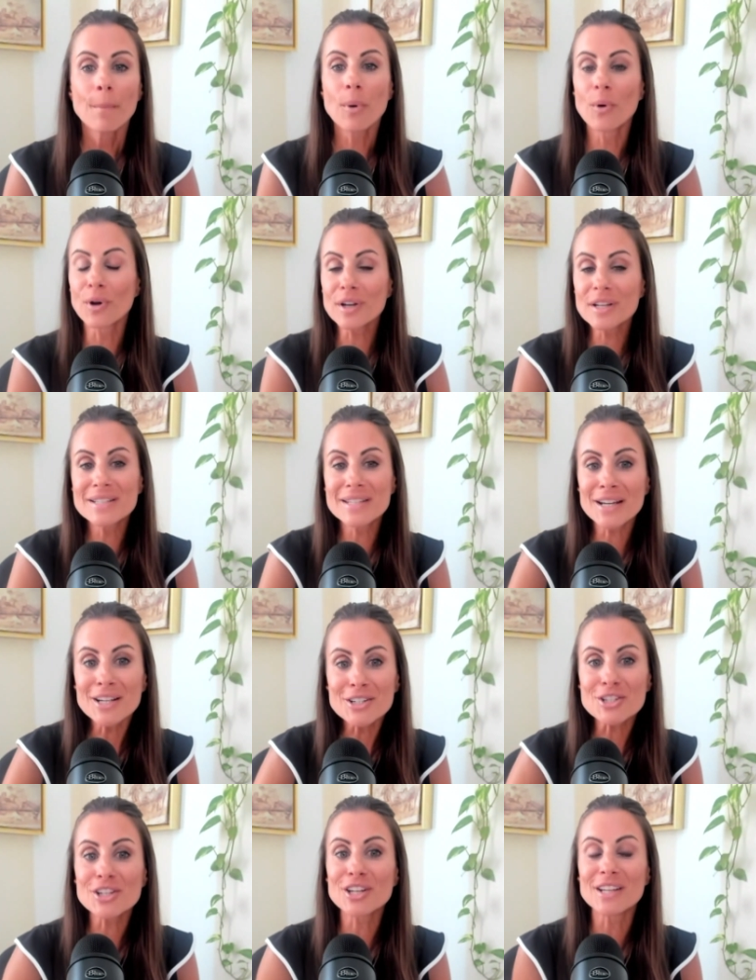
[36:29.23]
Porn
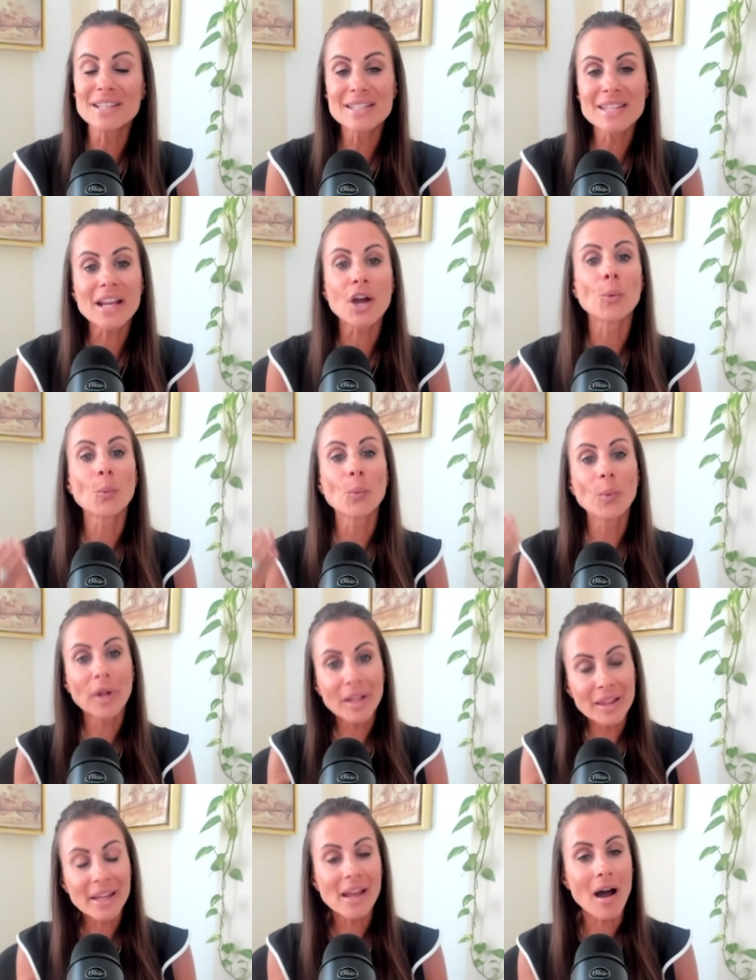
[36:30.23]
addiction is like a
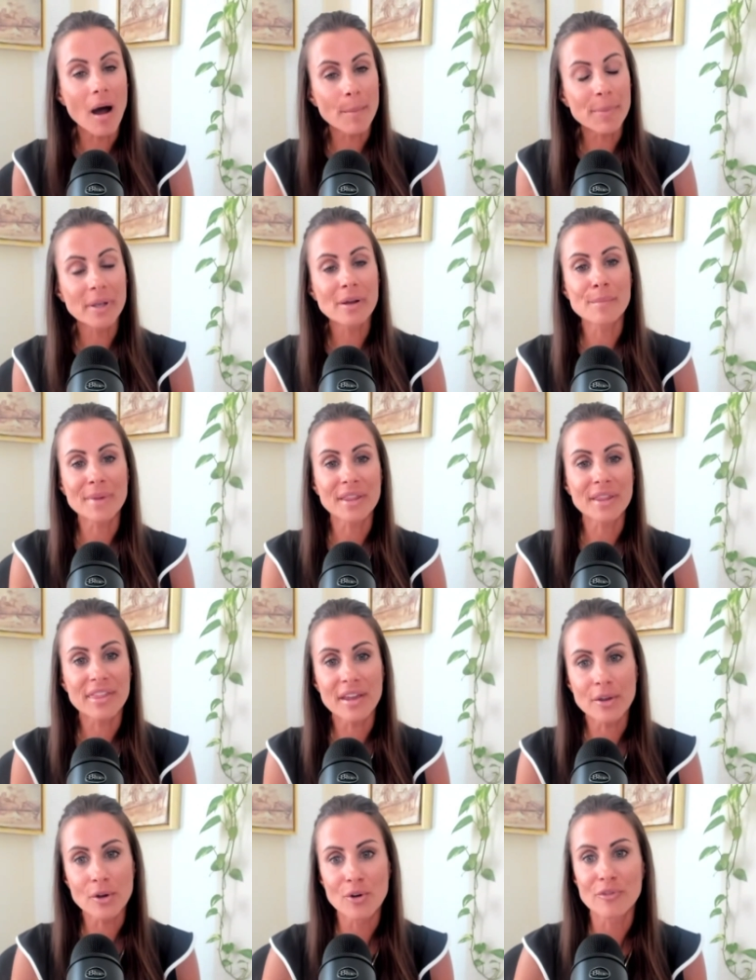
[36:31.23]
really up and coming
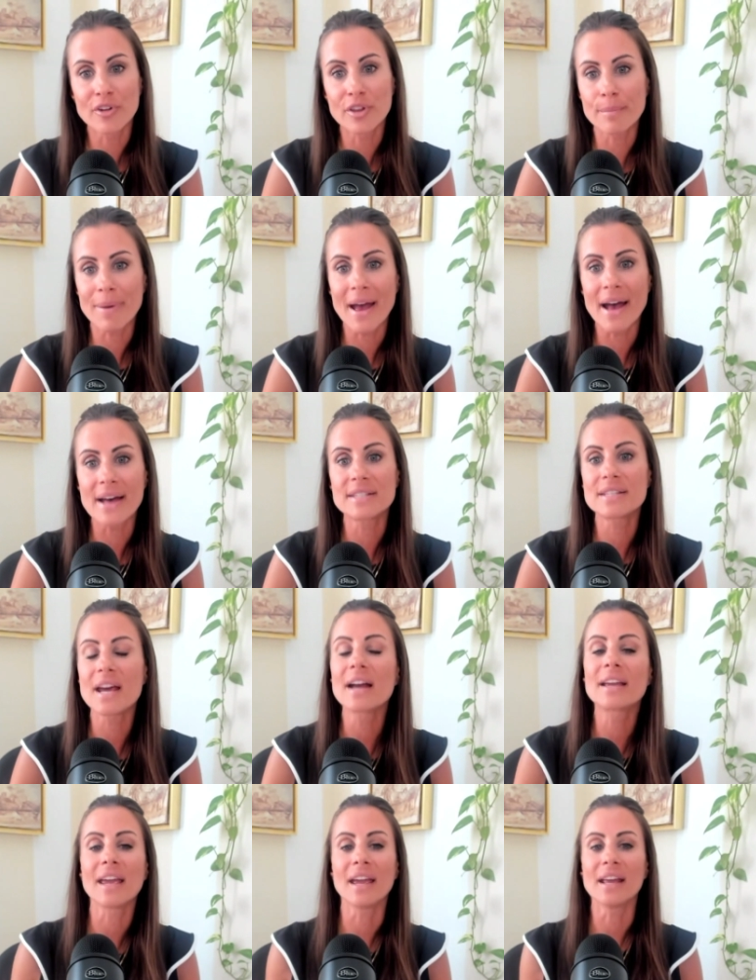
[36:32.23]
thing over the past
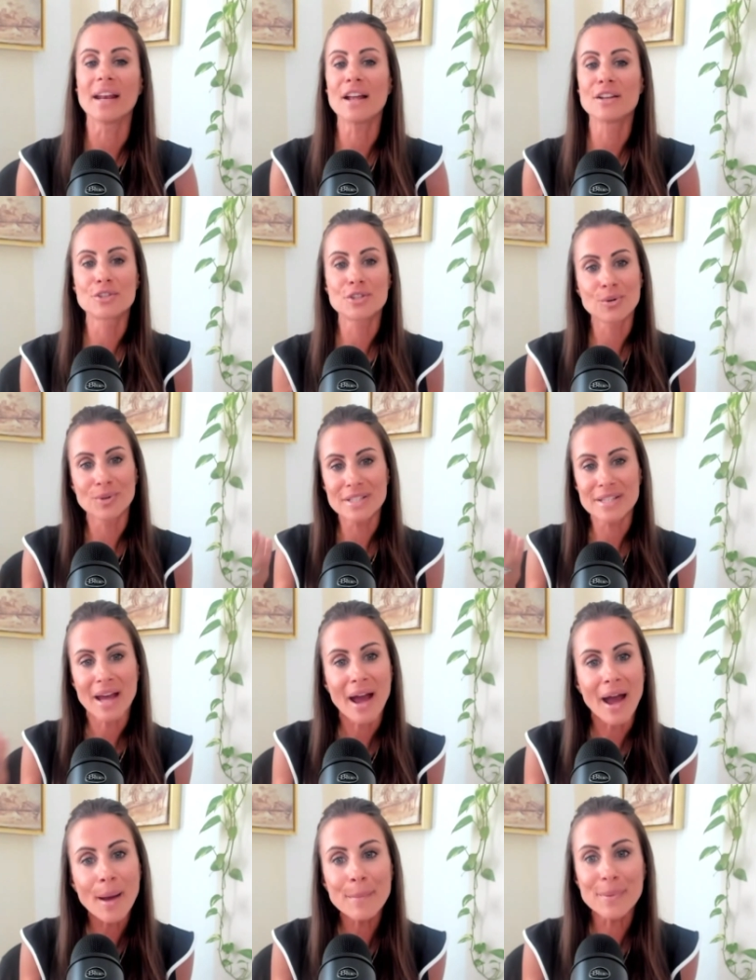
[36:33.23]
decade. And so what's
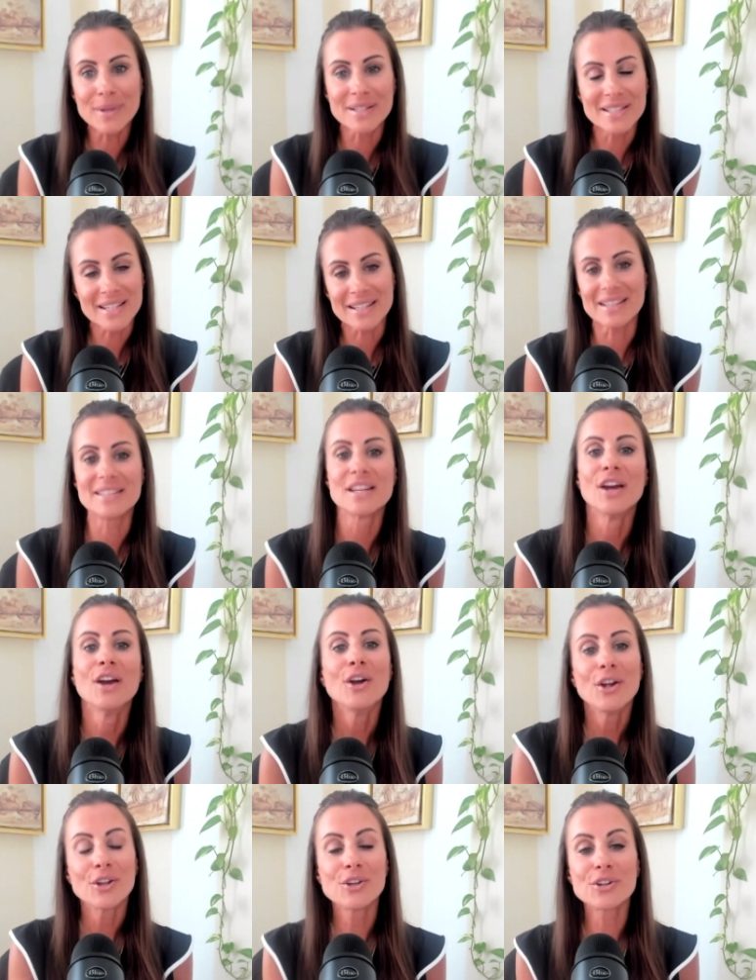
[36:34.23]
happened is
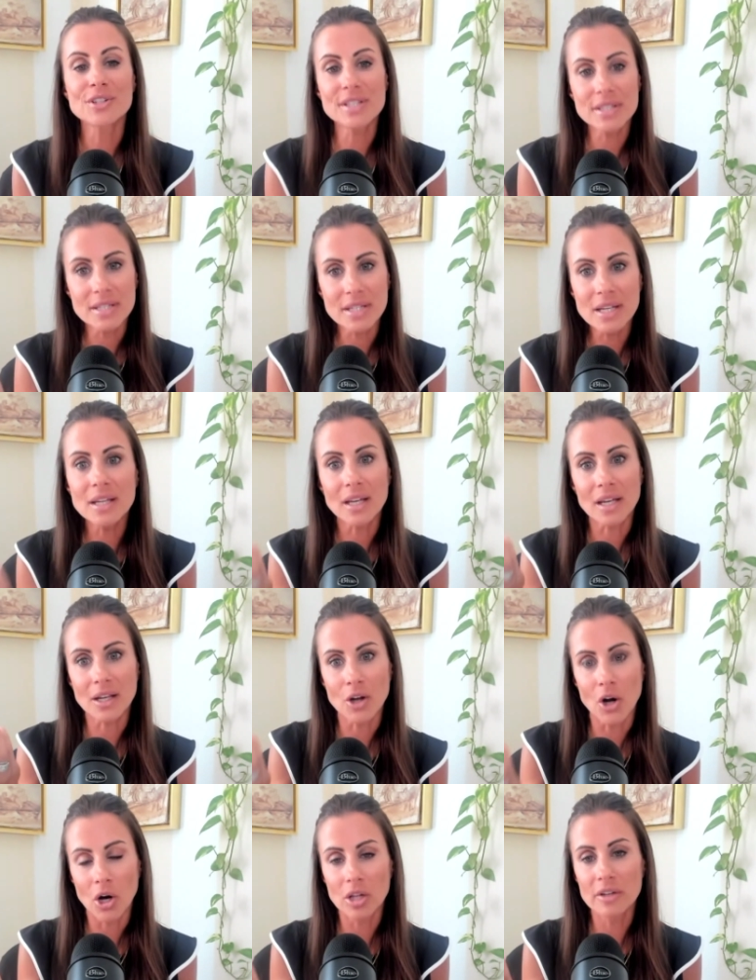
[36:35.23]
you're seeing
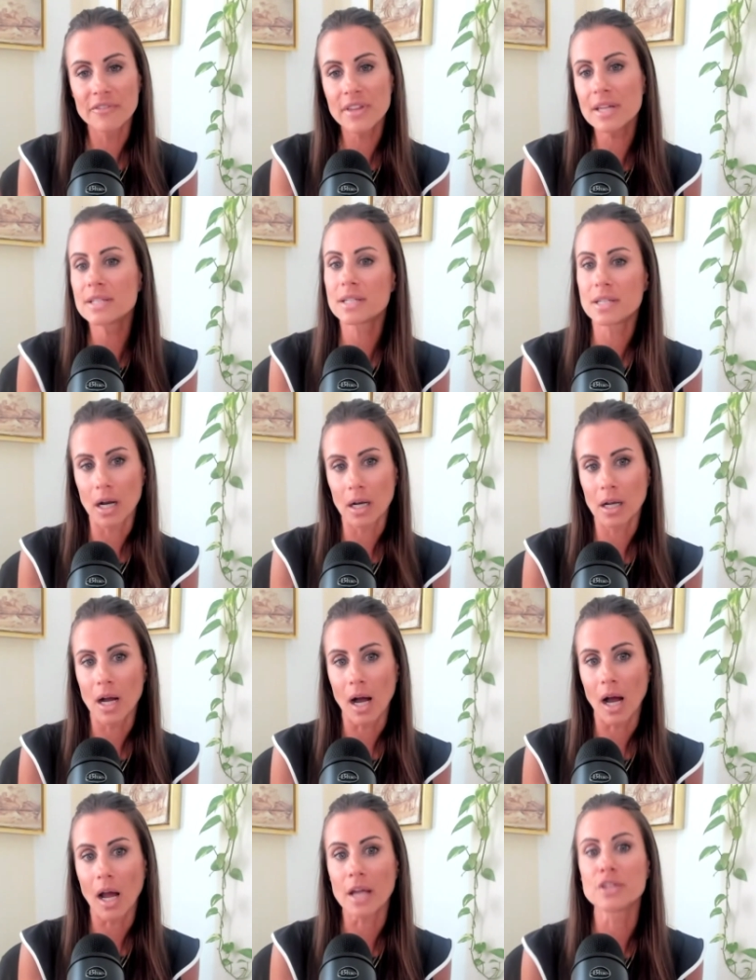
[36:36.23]
all of these young
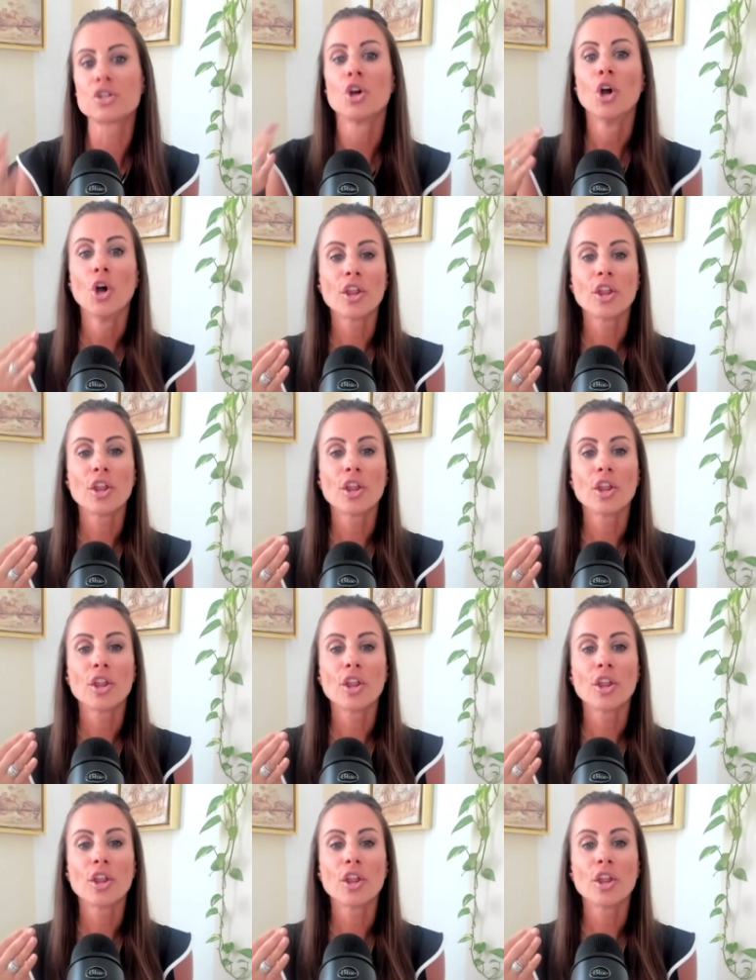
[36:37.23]
guys.